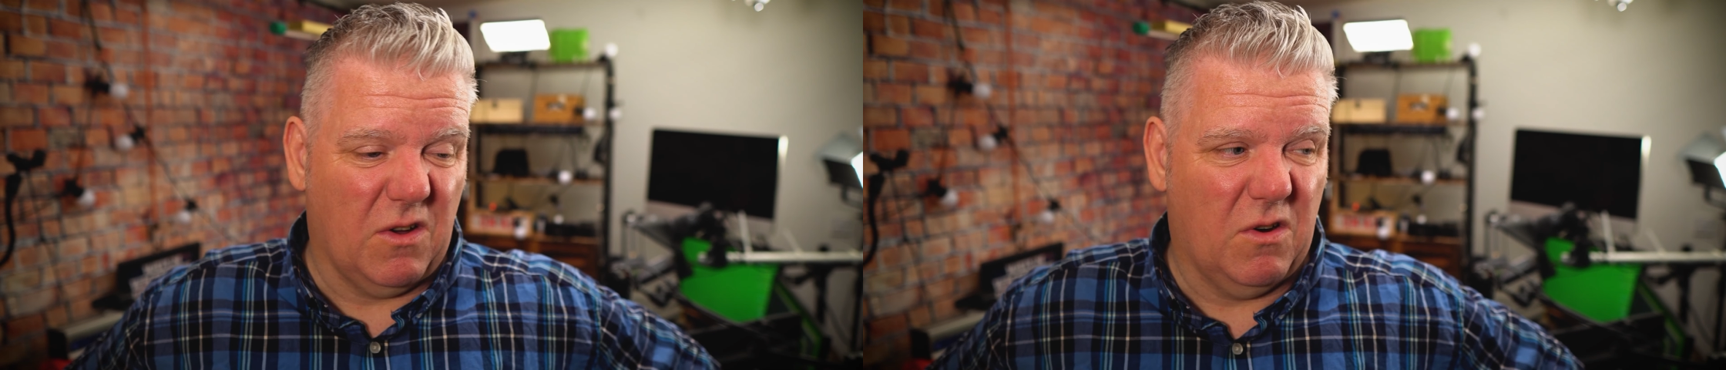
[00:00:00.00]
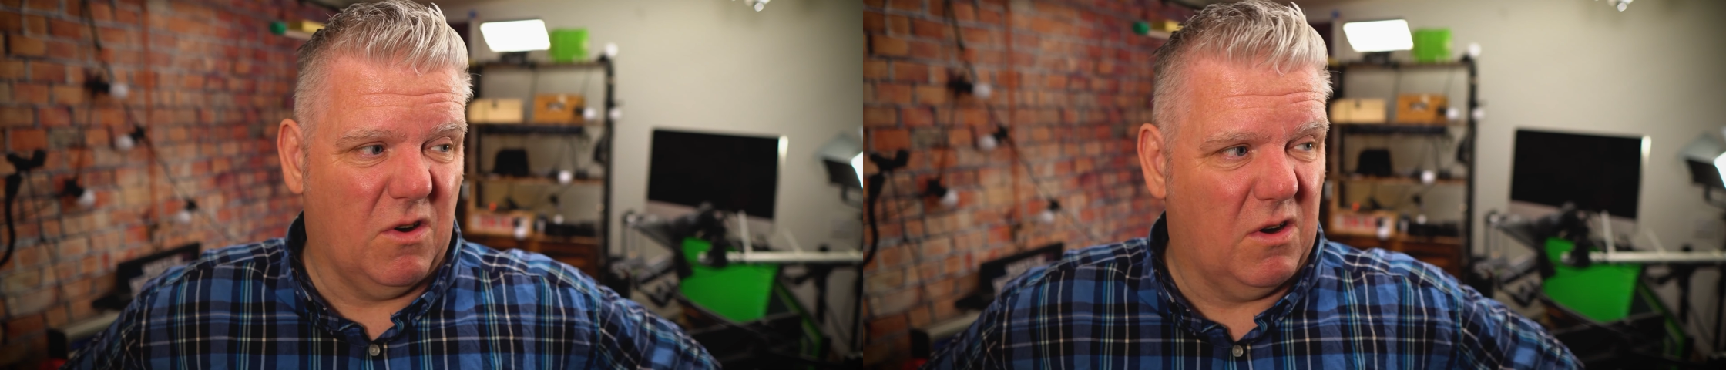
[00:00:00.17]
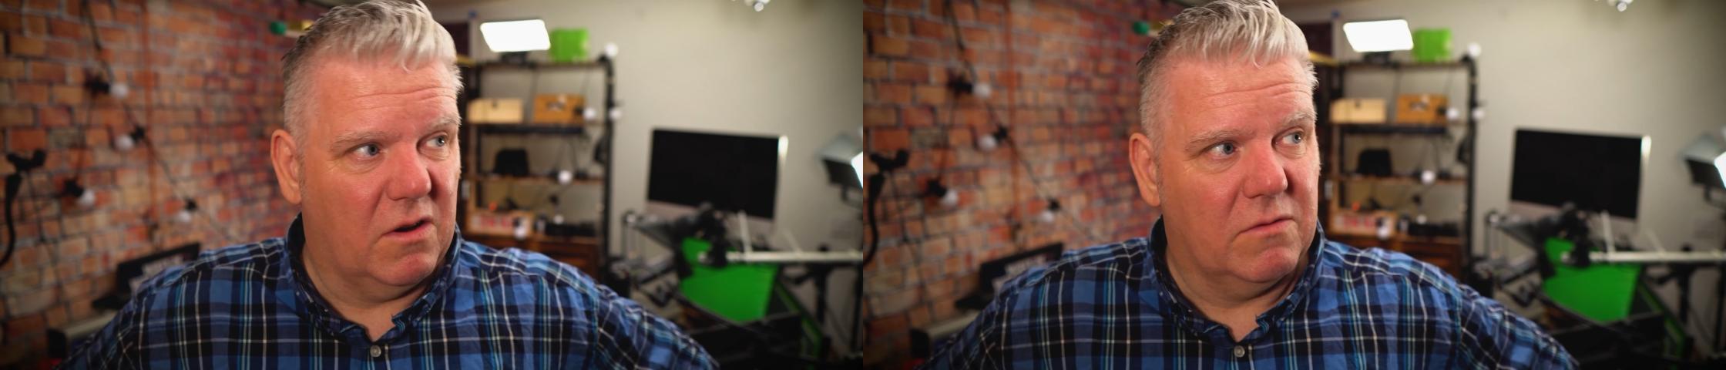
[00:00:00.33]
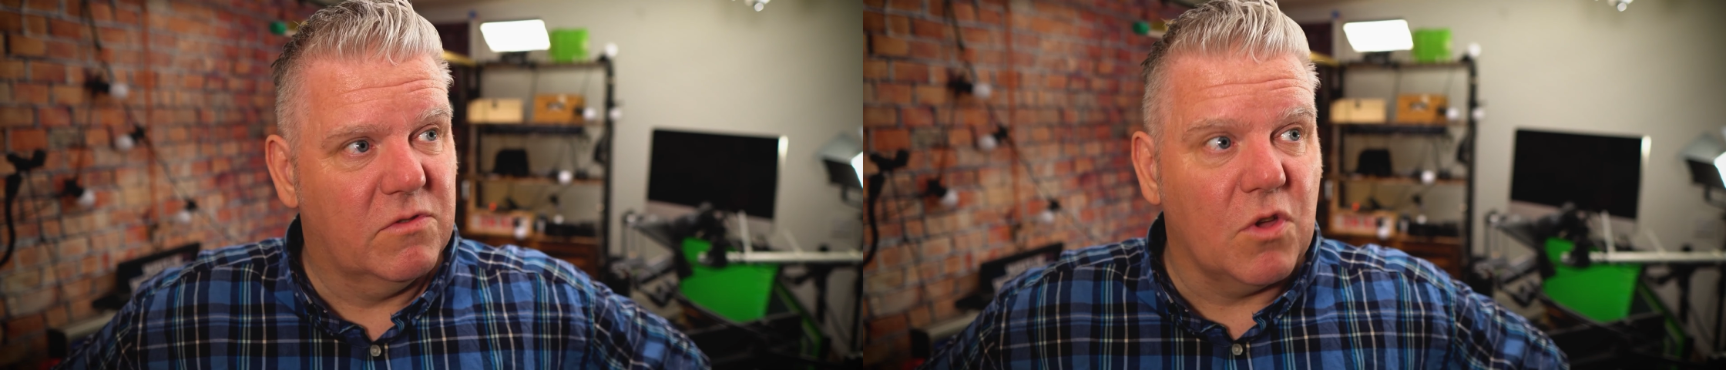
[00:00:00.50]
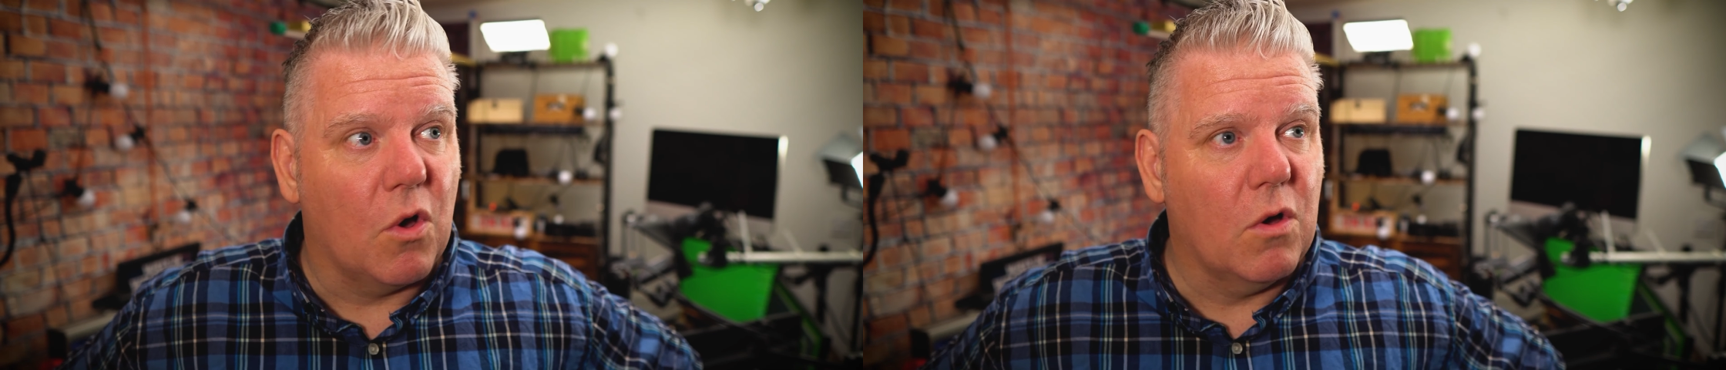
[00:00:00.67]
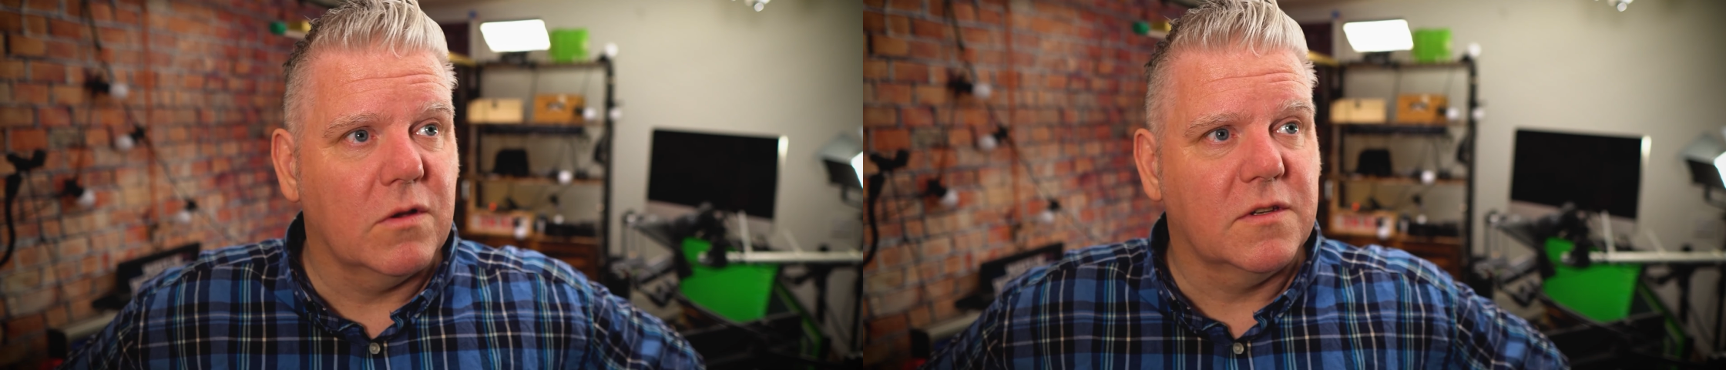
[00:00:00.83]
or
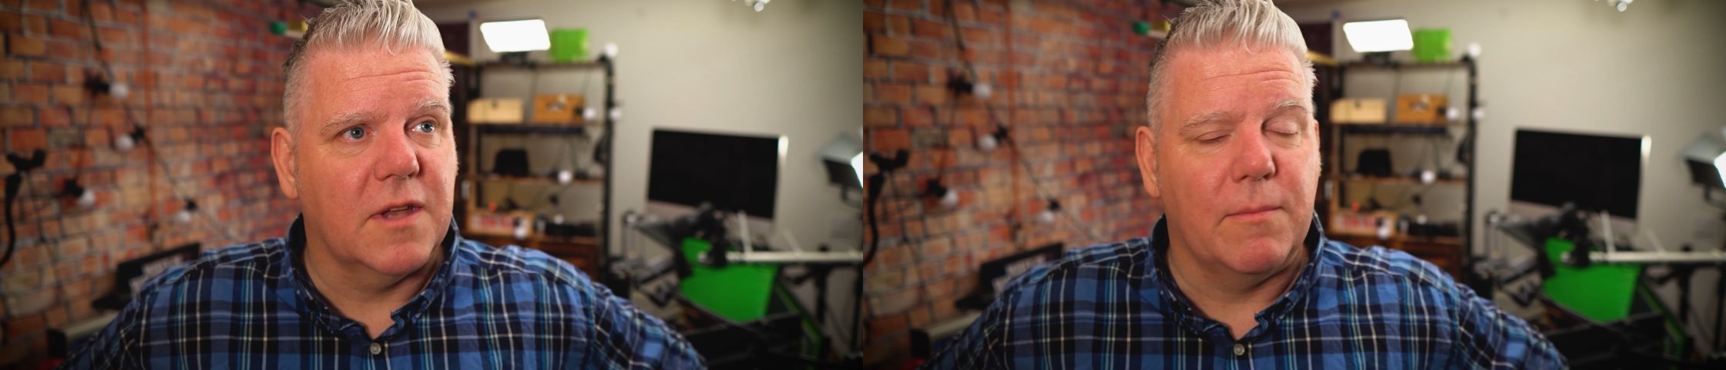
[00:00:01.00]
thoughts,